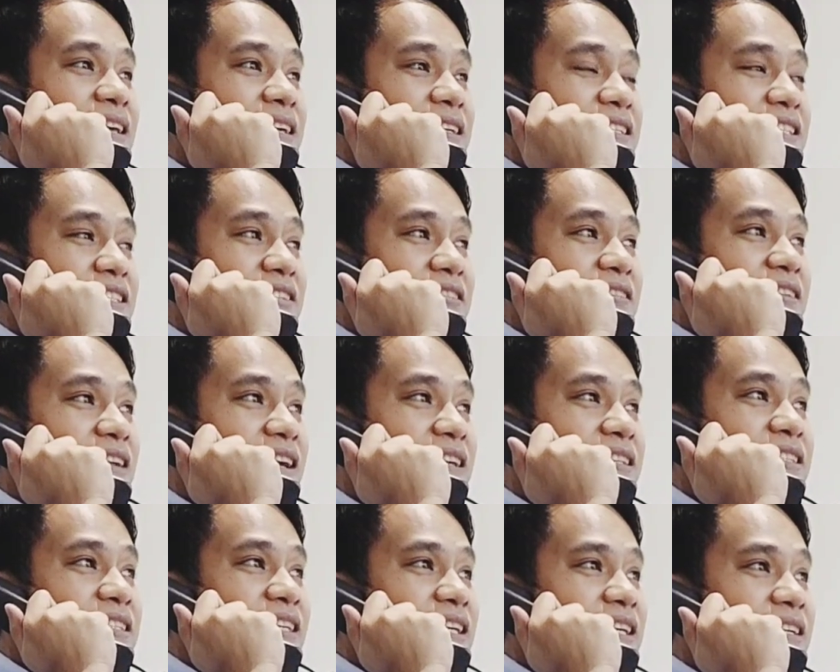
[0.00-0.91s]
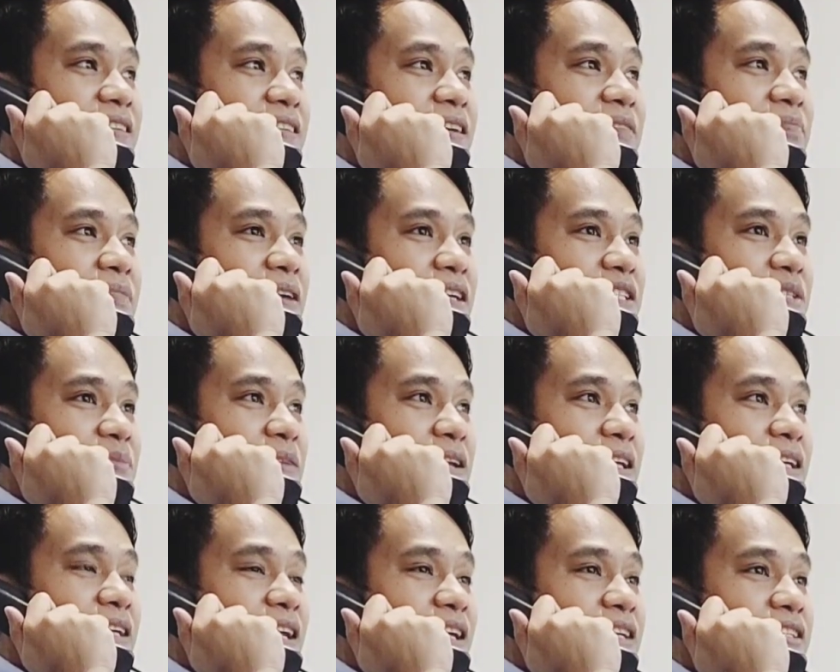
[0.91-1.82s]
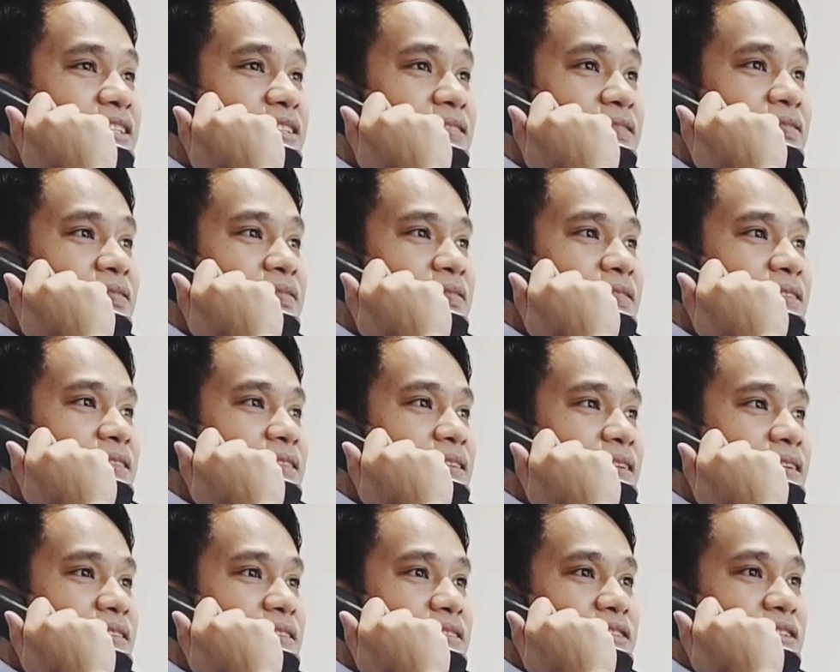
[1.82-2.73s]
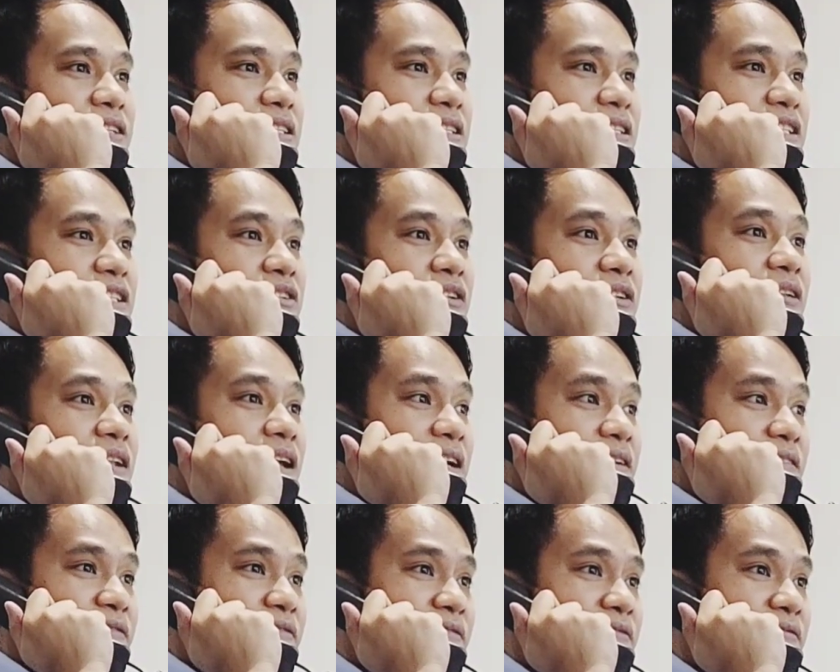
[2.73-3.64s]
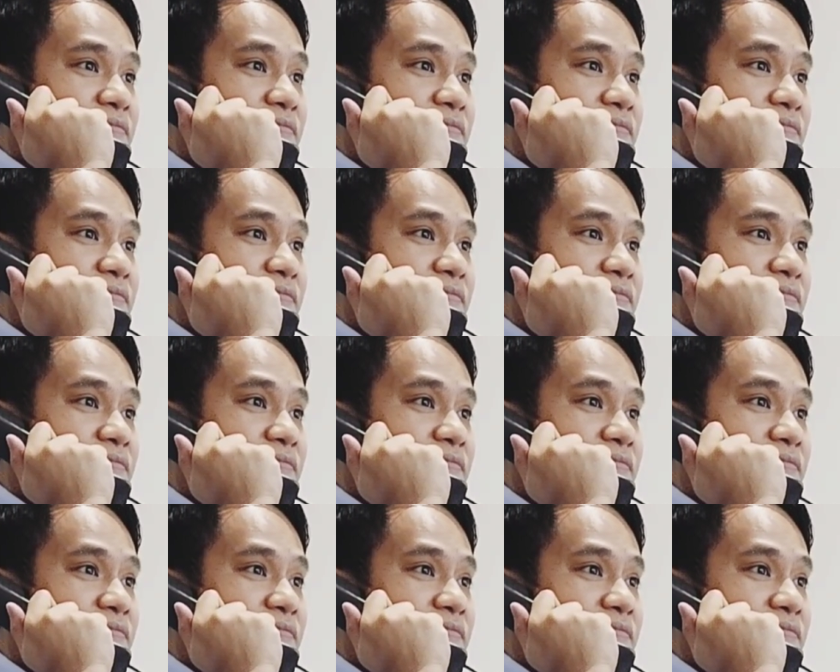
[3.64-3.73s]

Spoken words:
is to not take that much medication and to just enjoy life.